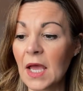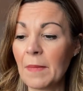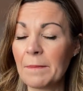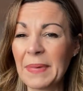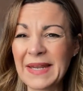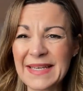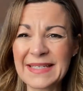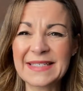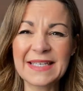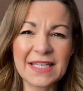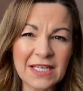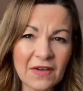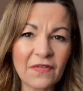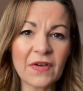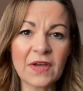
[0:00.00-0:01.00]
but it's
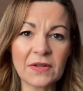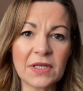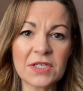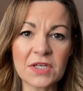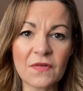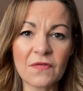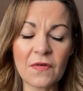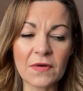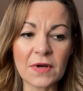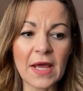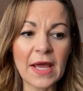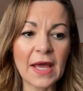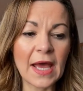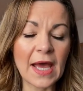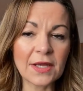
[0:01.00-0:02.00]
significantly different.
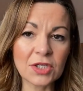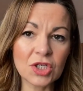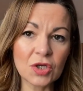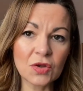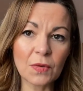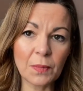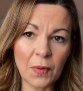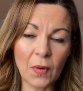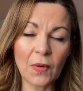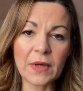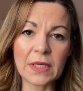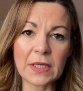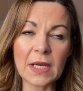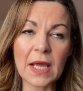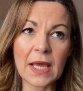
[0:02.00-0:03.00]
And to the
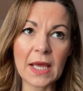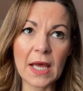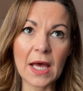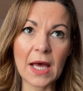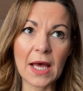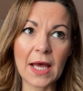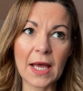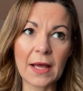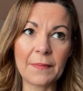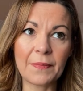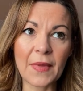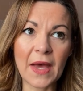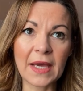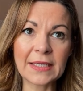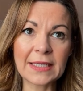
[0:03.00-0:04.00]
point,
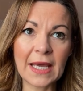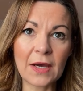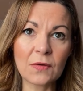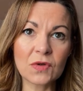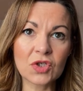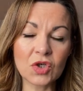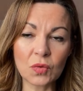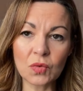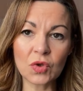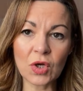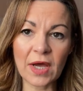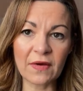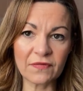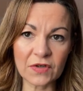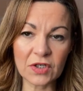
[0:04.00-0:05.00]
I now don't
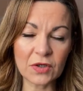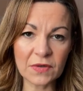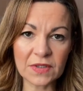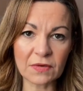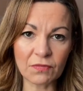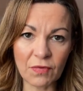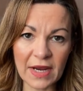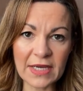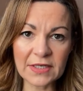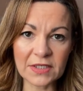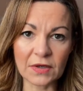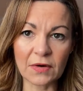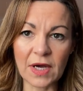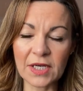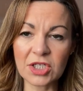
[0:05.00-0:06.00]
have to use a
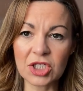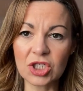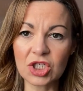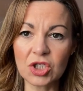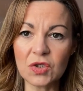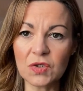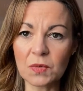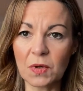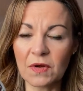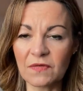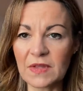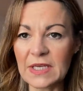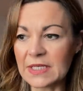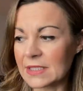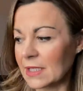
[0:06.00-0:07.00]
razor. I just use one of
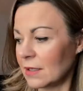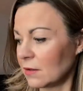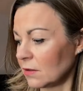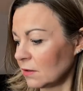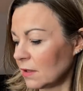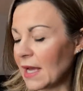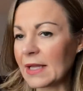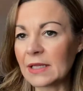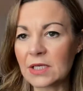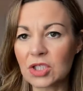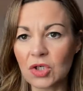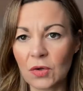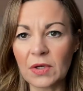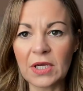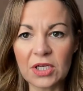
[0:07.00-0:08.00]
these little
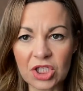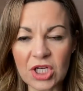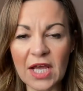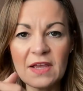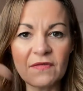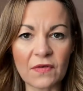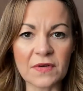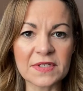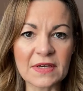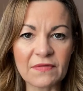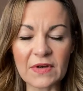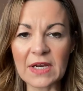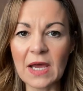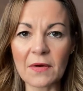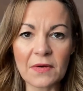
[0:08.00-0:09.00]
electronic shavers
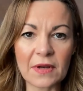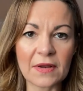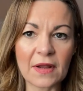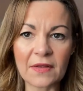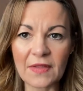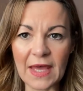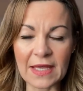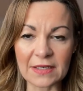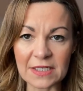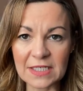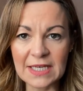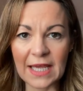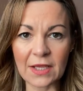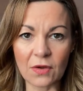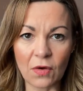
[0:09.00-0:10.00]
every now and then to
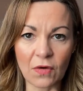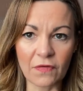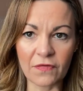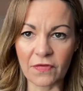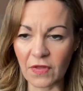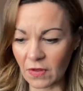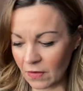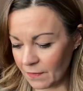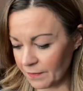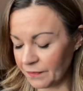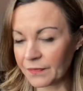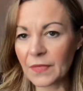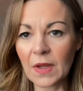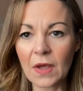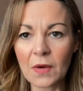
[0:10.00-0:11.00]
take off the
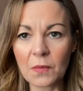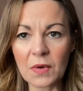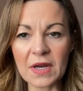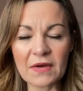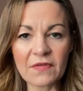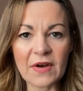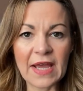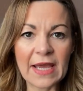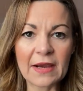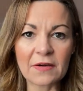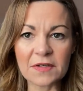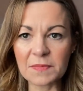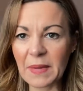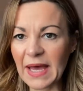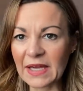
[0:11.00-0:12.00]
whatever
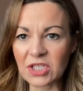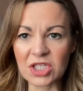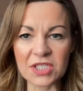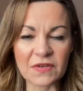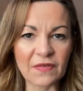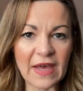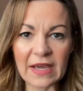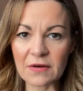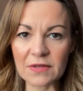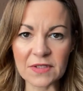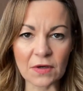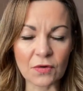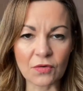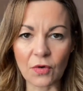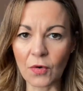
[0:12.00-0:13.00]
hairs, patches of hairs
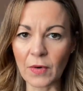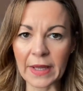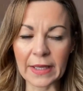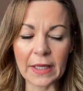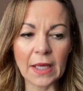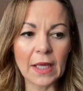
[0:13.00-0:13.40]
that are growing.